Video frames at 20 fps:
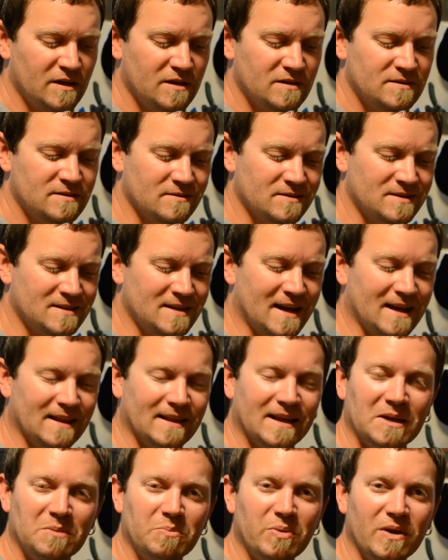So it's not
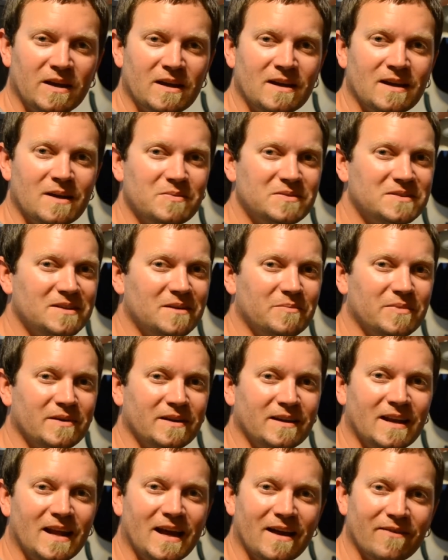like picking up
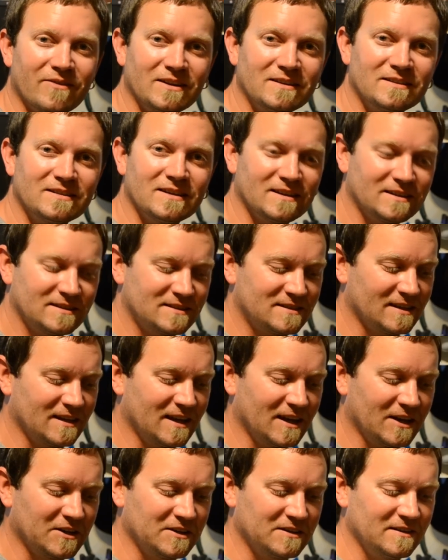something and having to
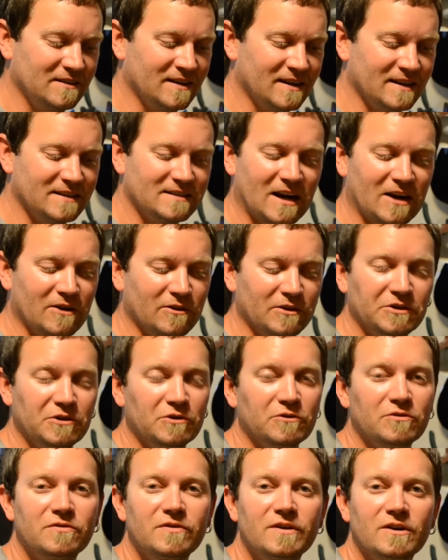get an entirely new
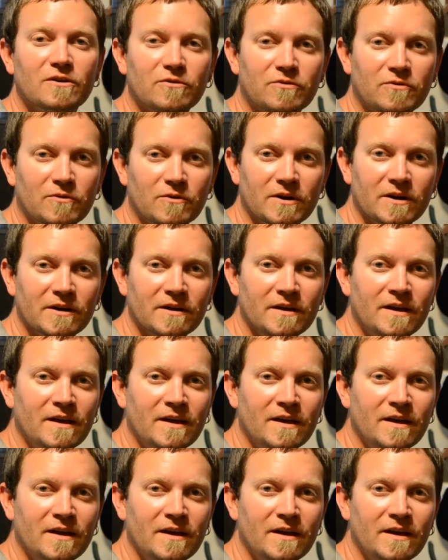feel for it.